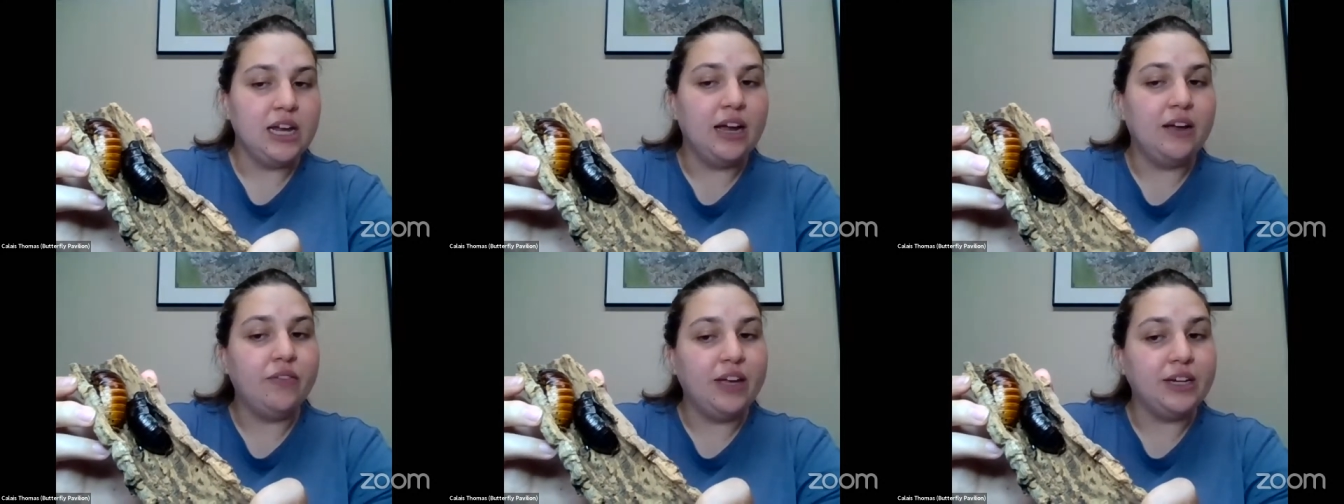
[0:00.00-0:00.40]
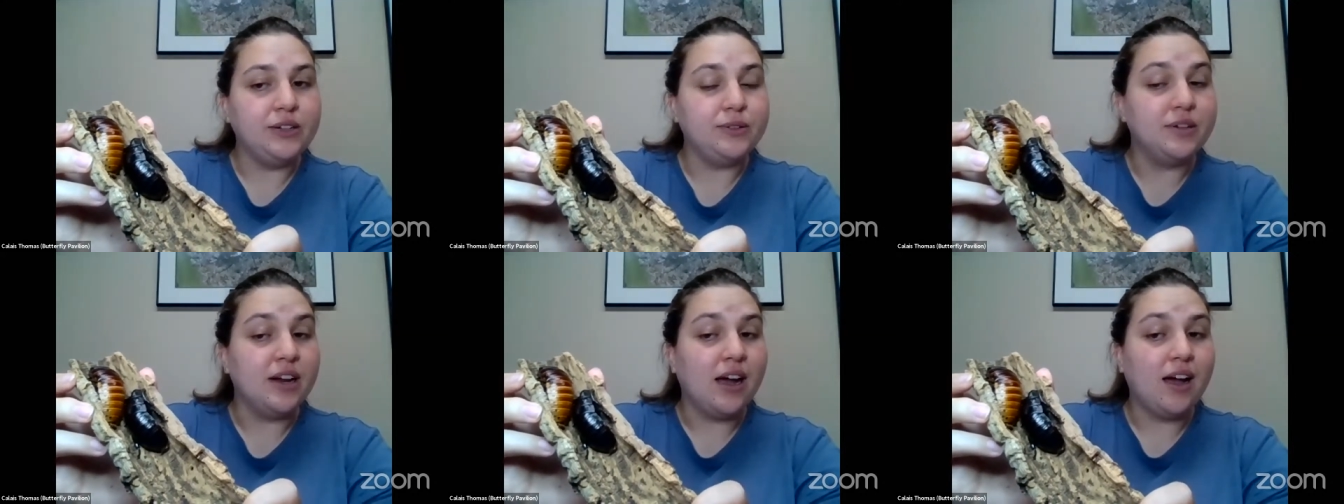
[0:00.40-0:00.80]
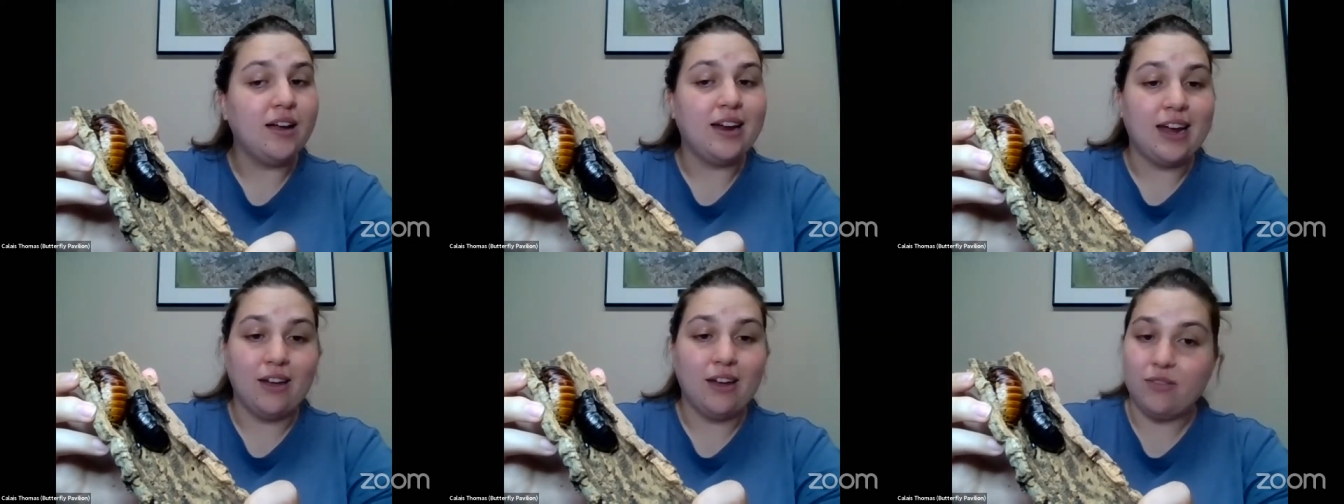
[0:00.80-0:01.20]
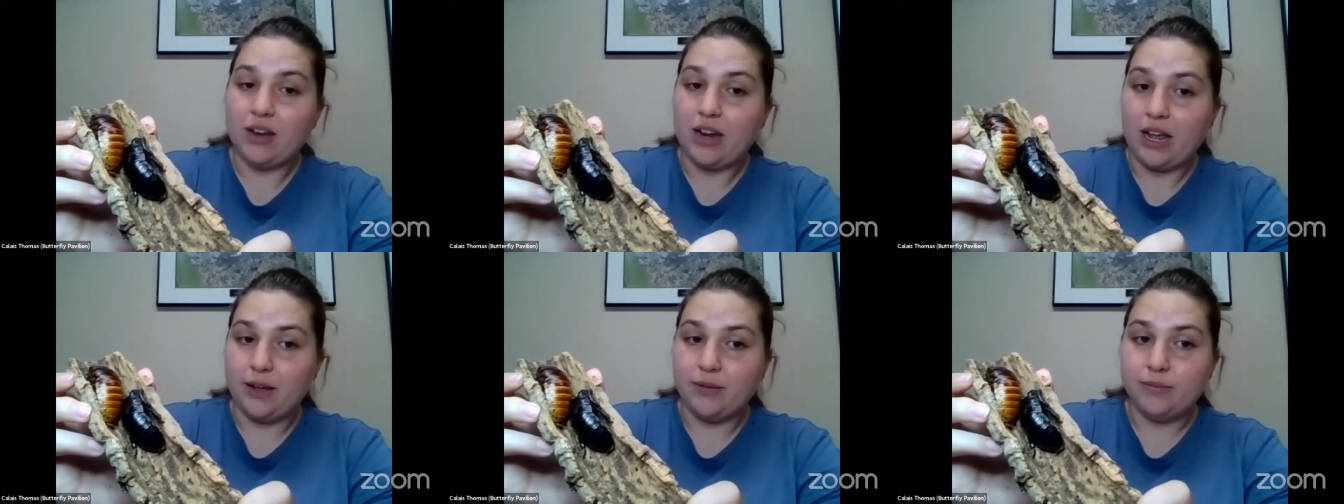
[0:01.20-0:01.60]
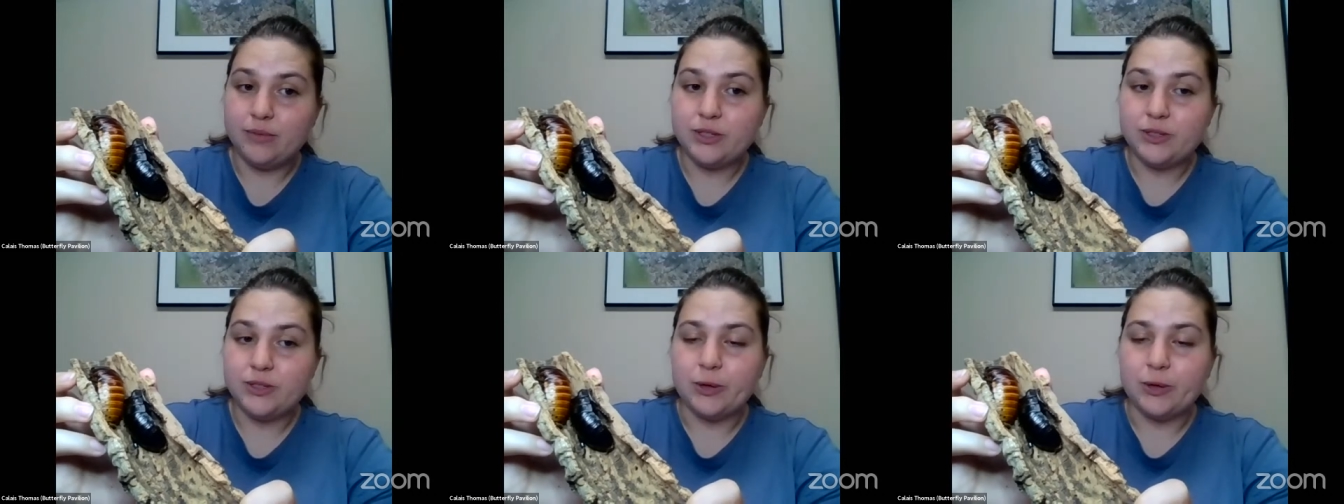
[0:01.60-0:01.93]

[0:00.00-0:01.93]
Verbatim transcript: and they do not have names.